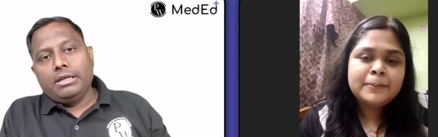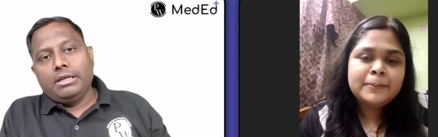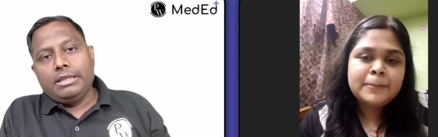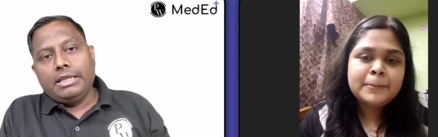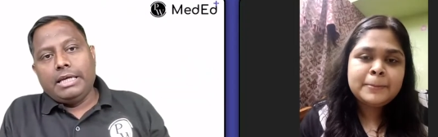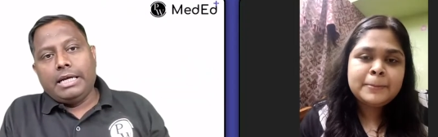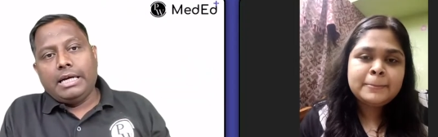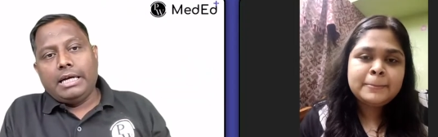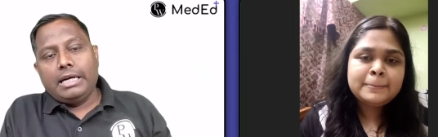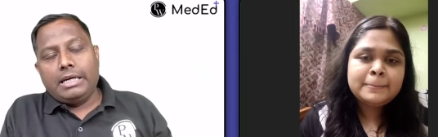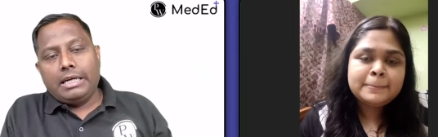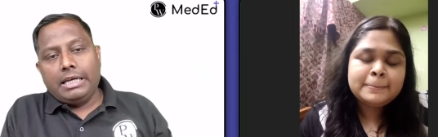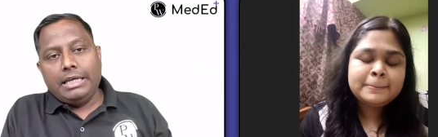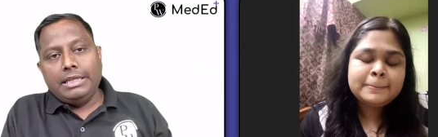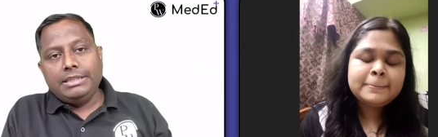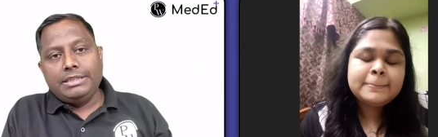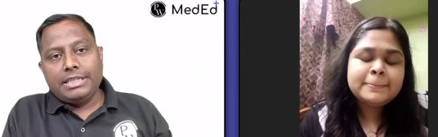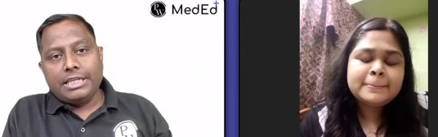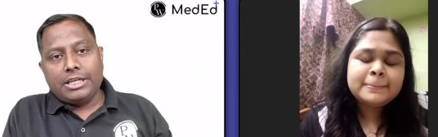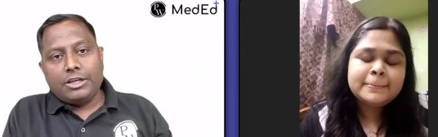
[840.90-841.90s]
Speaker 1: that
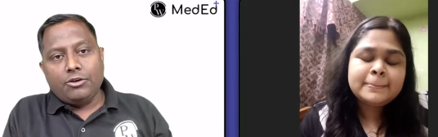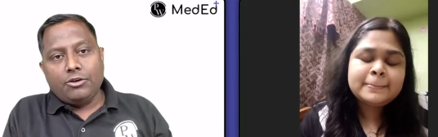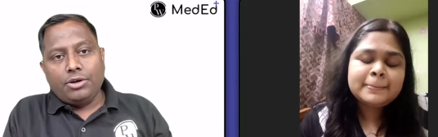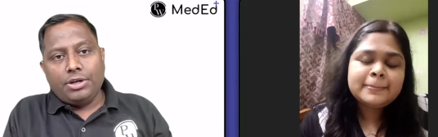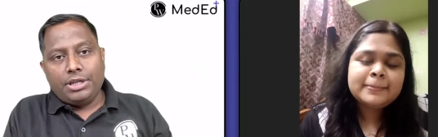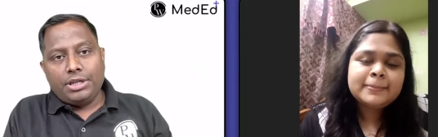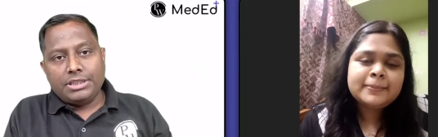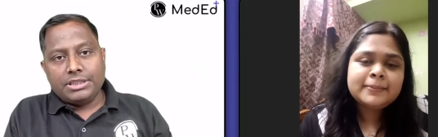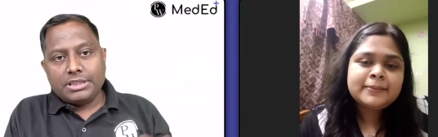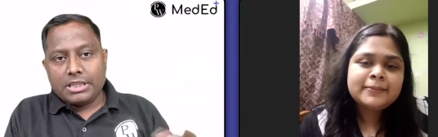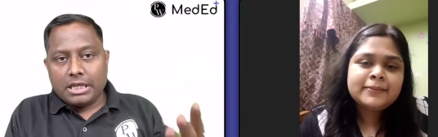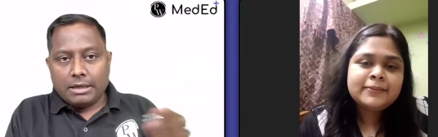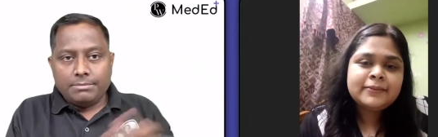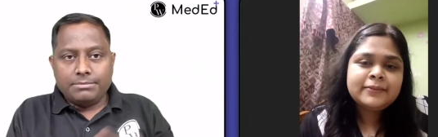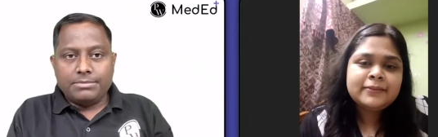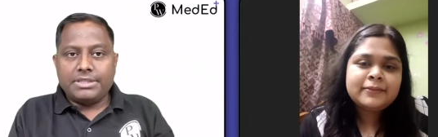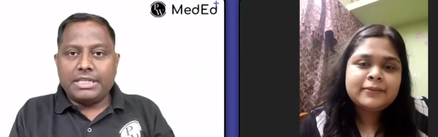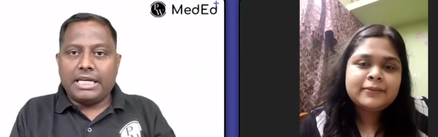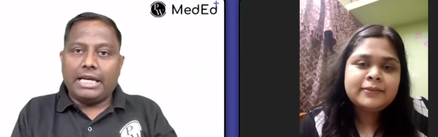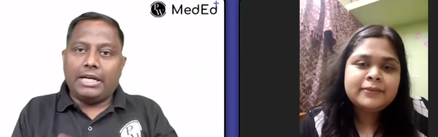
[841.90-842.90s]
insecurities
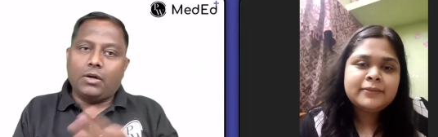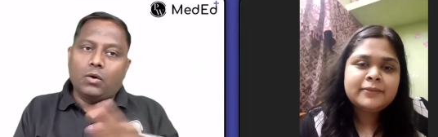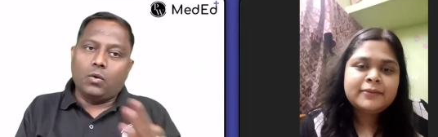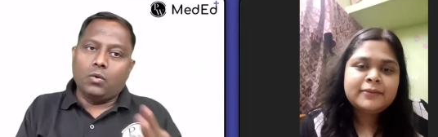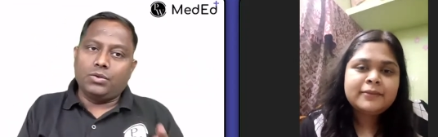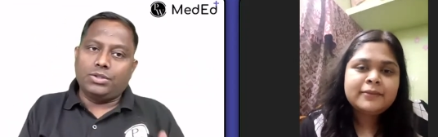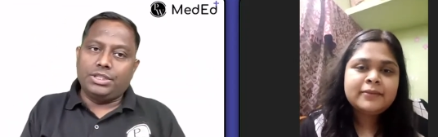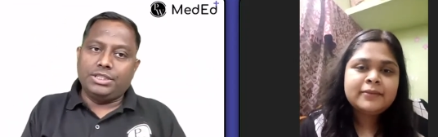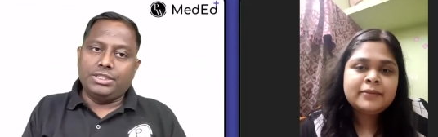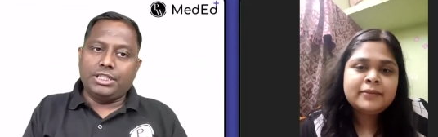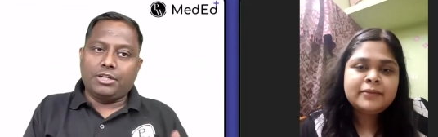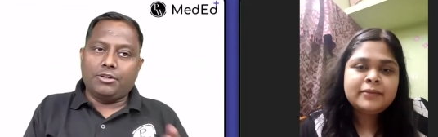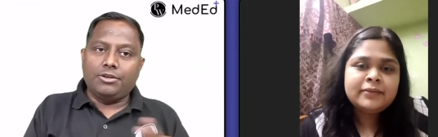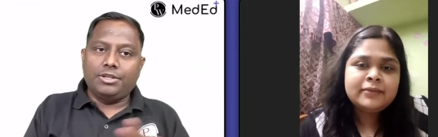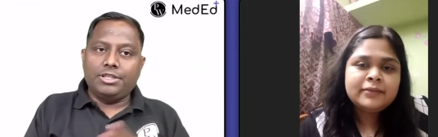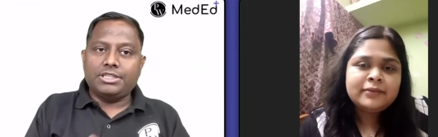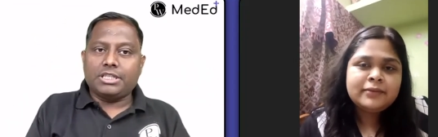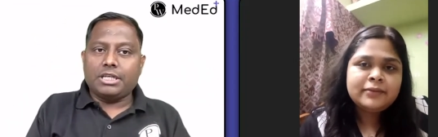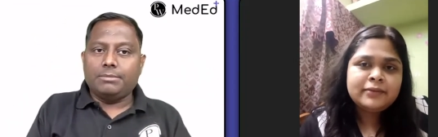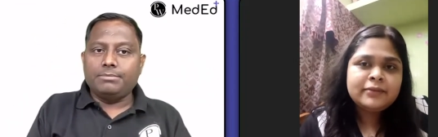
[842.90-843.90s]
comes and goes
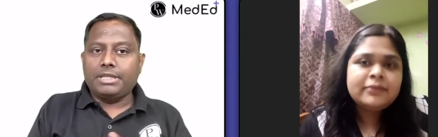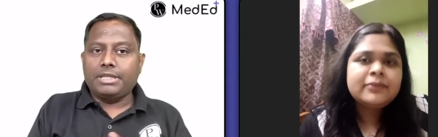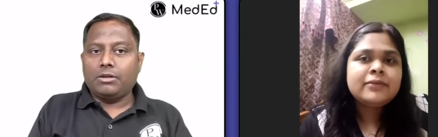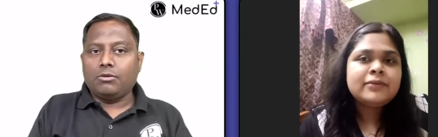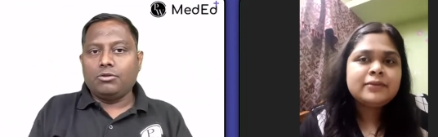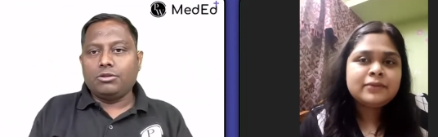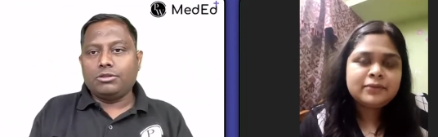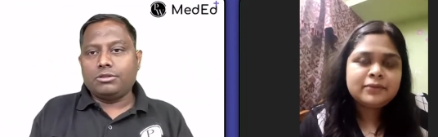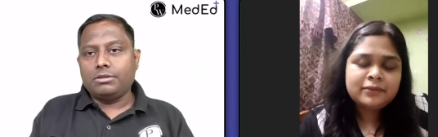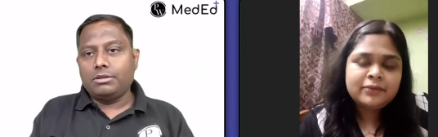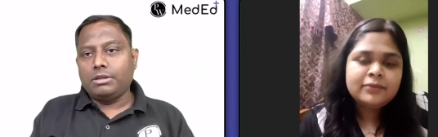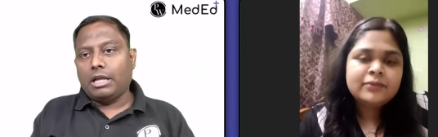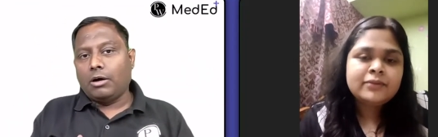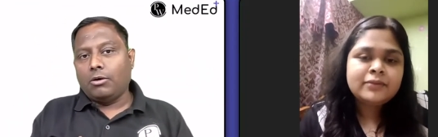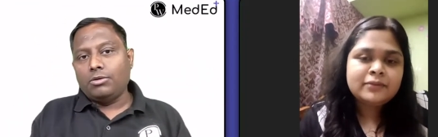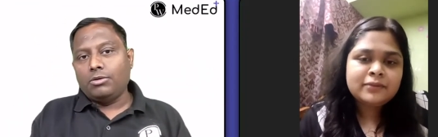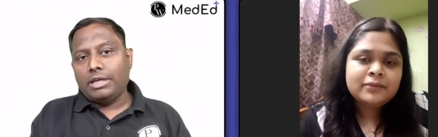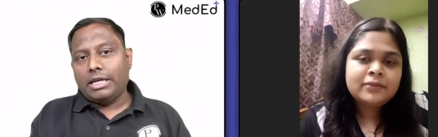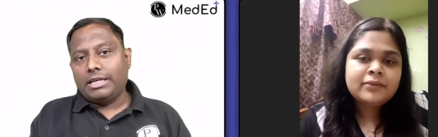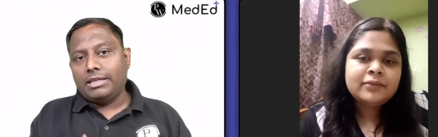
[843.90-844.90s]
insecurities comes and goes now
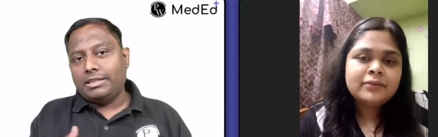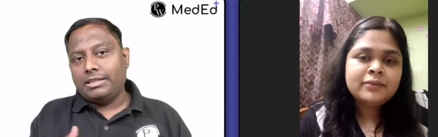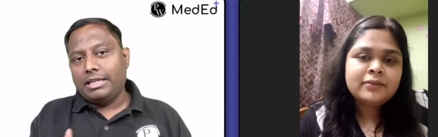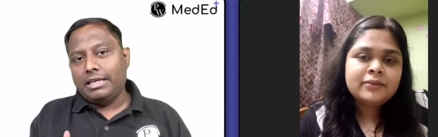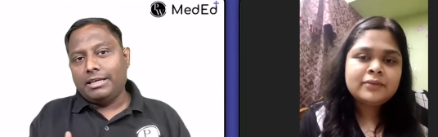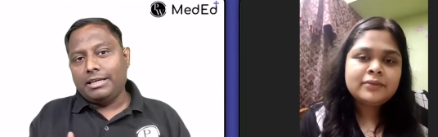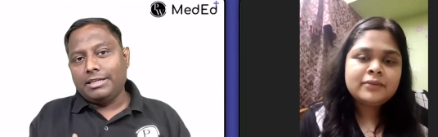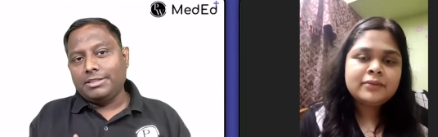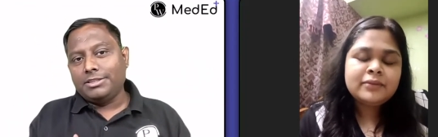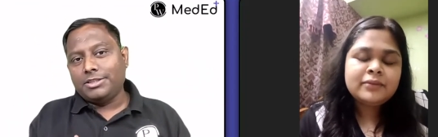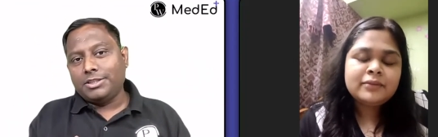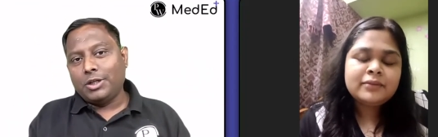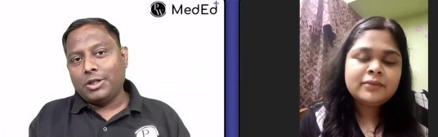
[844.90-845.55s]
that thing is